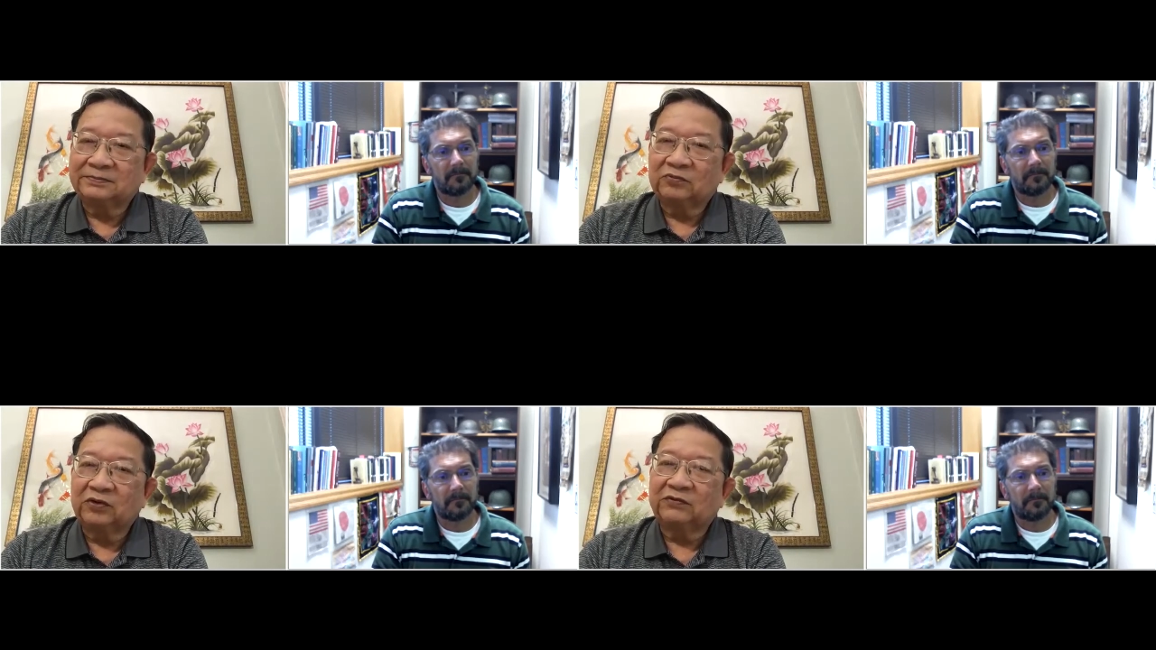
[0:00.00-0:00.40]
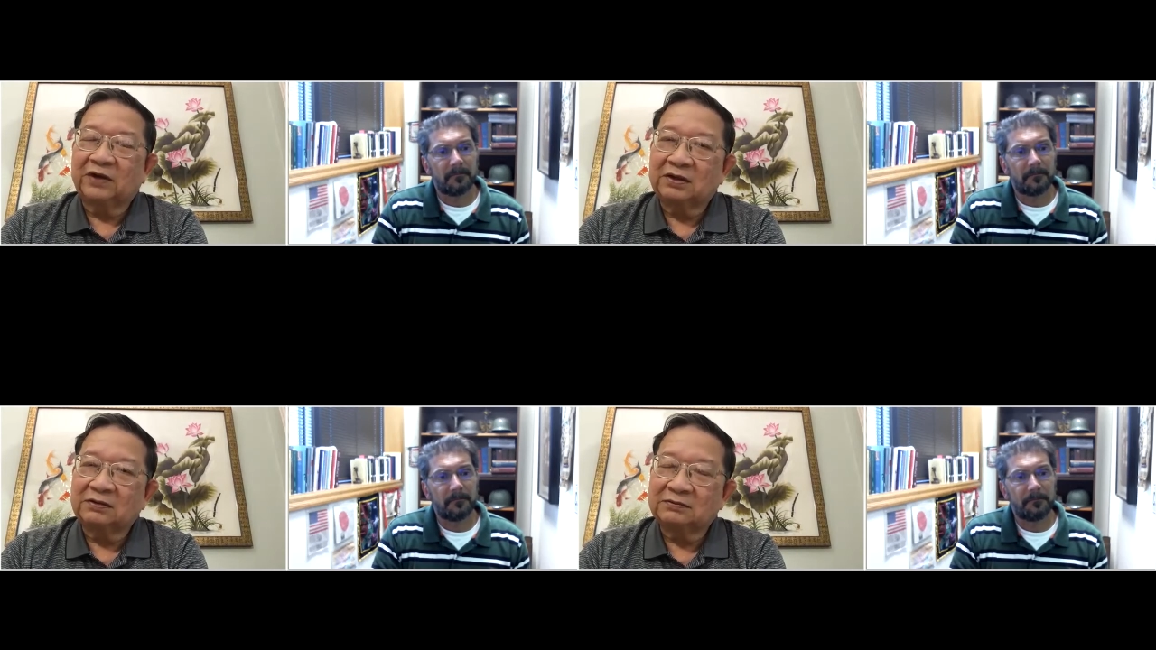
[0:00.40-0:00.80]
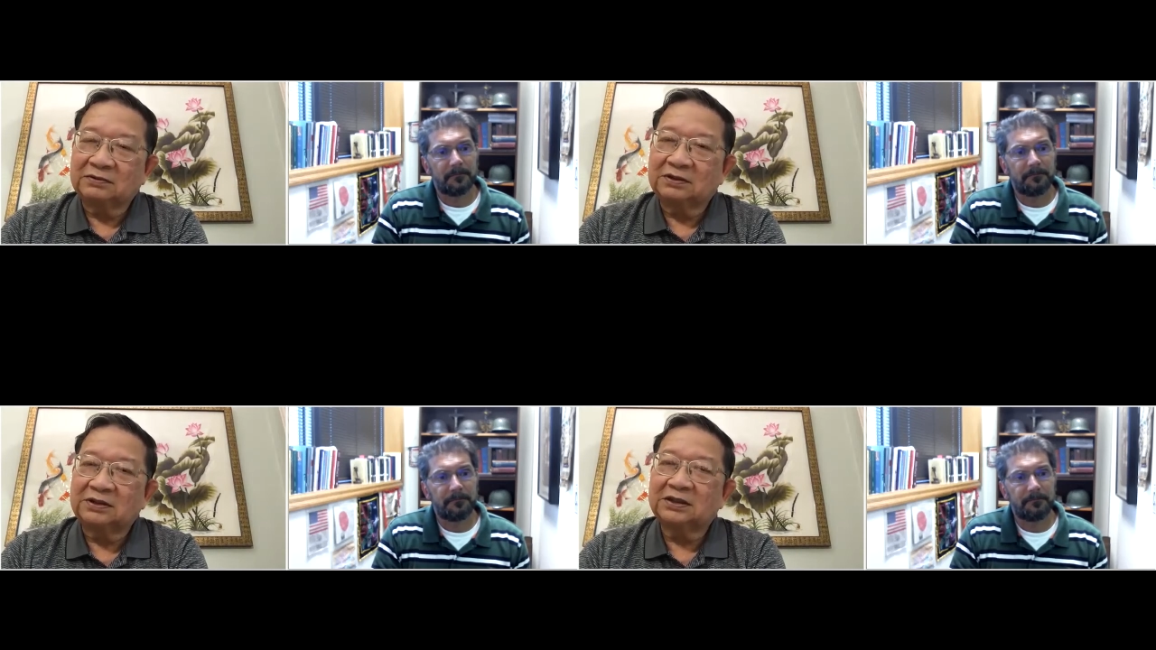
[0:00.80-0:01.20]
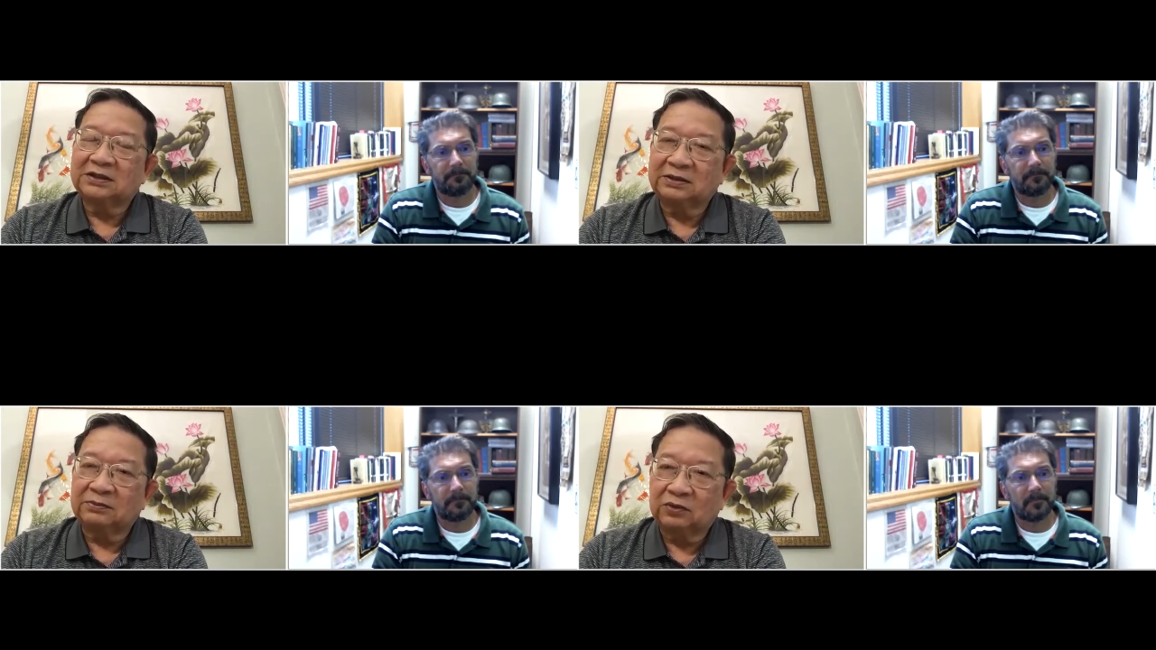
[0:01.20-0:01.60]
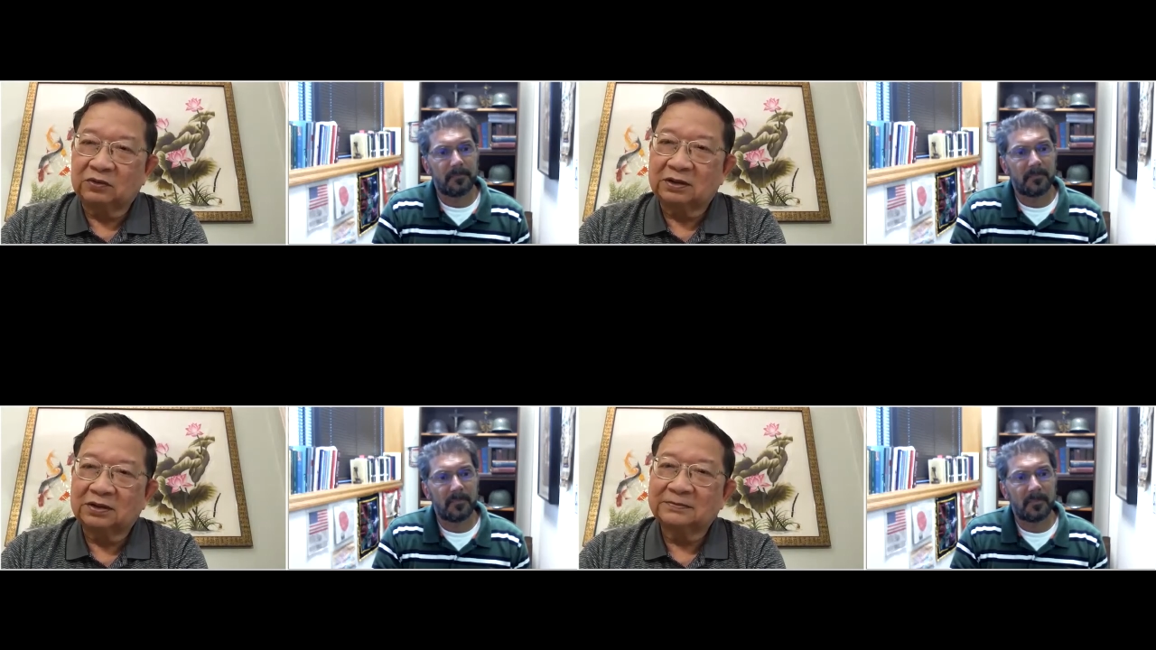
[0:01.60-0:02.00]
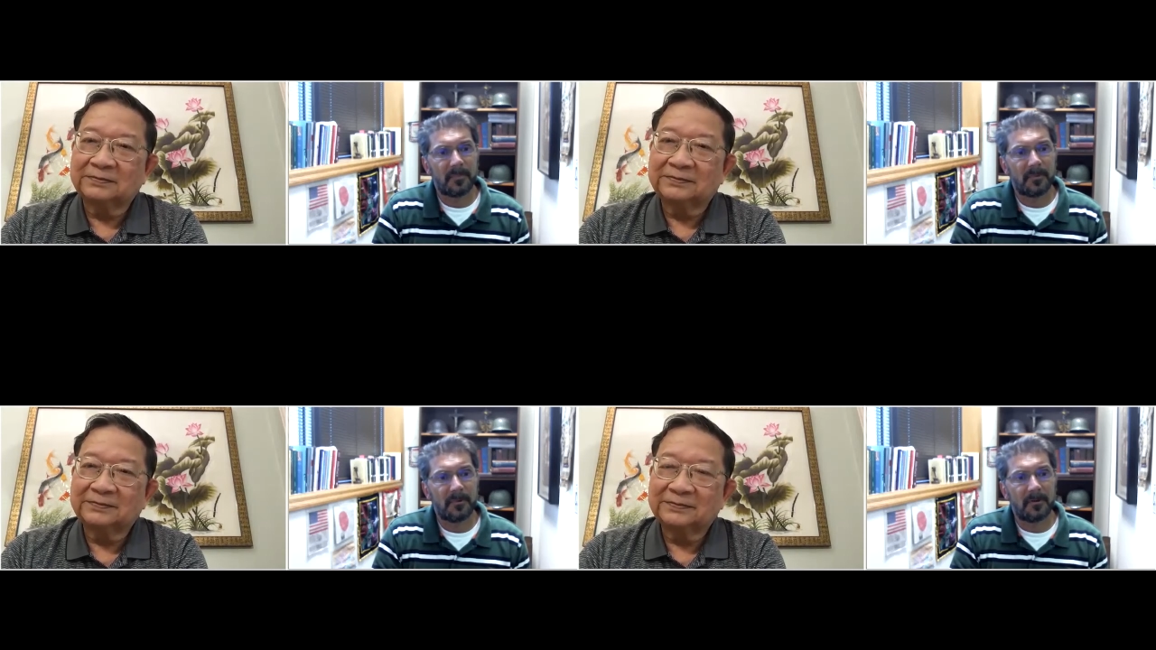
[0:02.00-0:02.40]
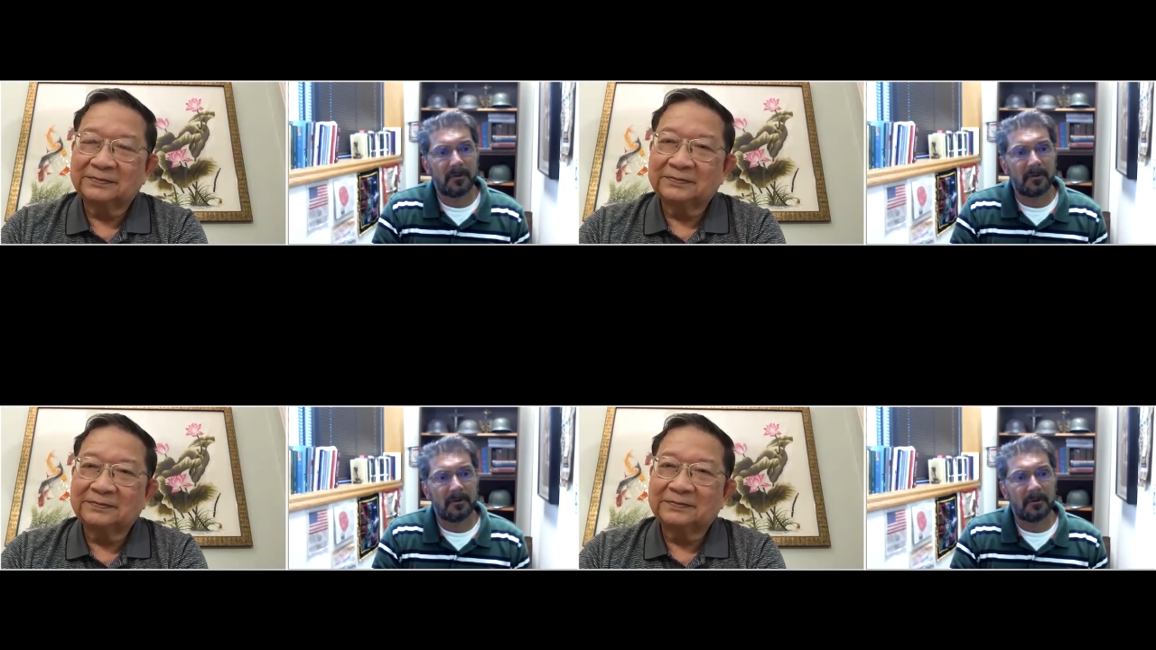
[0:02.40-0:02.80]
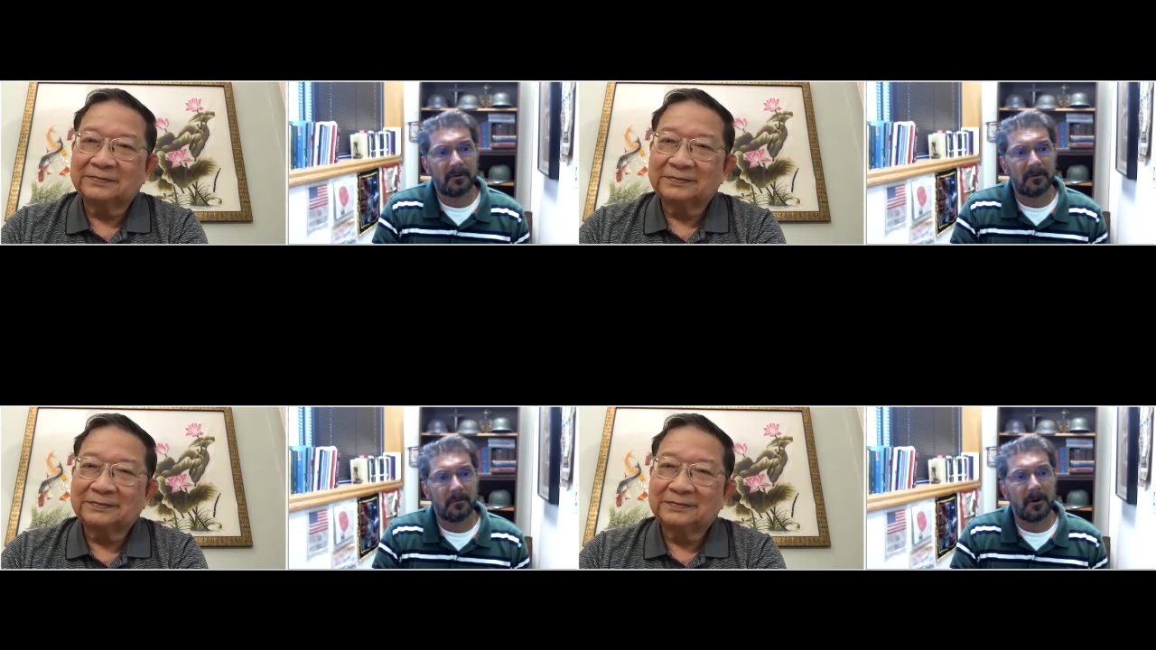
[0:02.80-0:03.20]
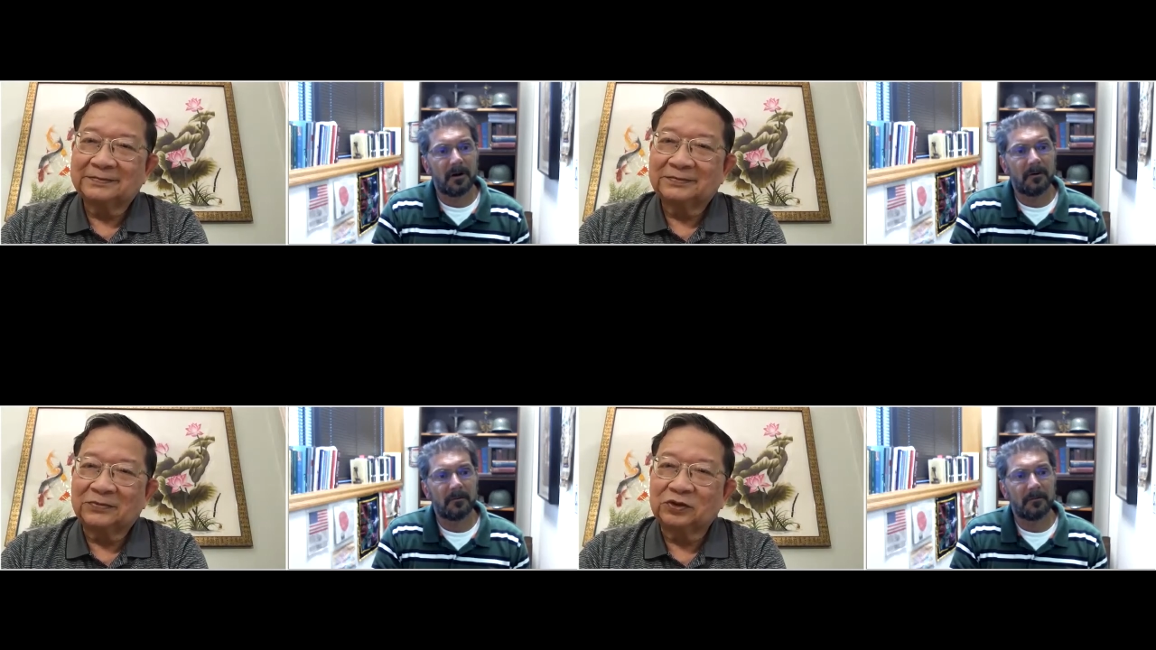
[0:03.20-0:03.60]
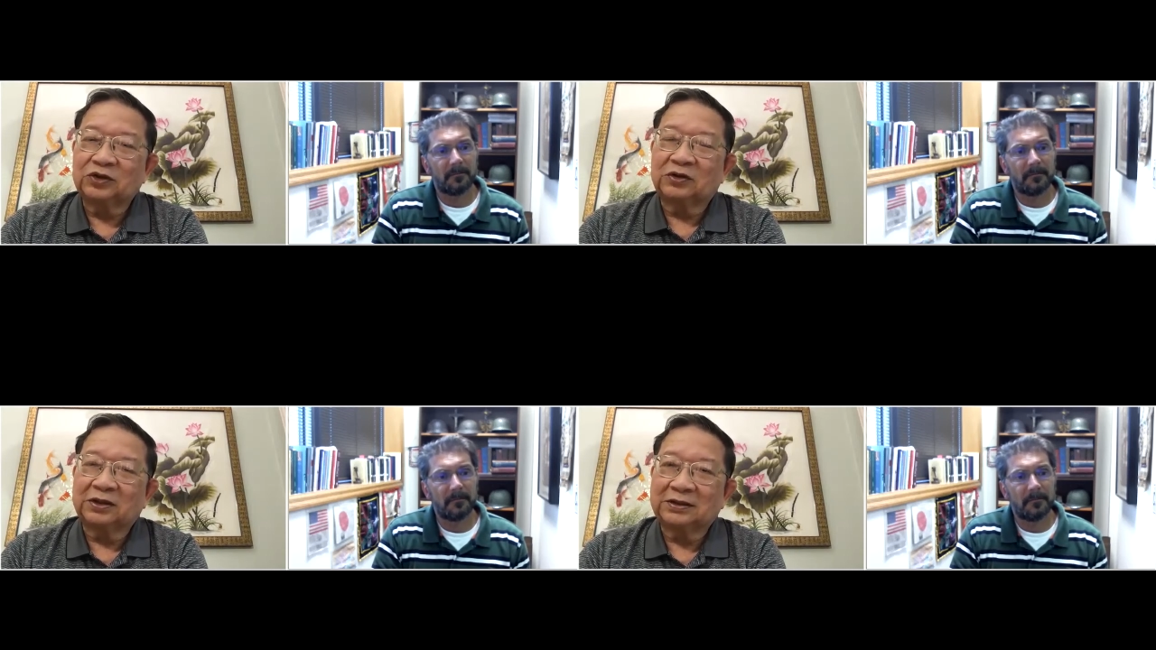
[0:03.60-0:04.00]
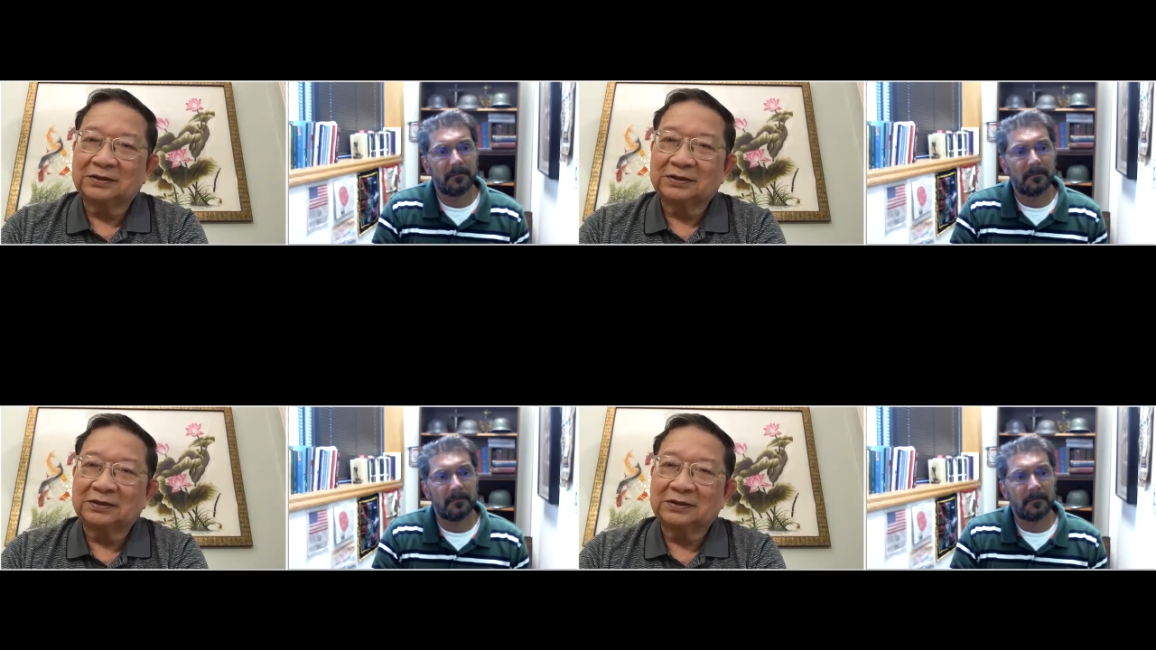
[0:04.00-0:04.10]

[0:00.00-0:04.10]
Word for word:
Speaker 1: we found 60 more wow. to join.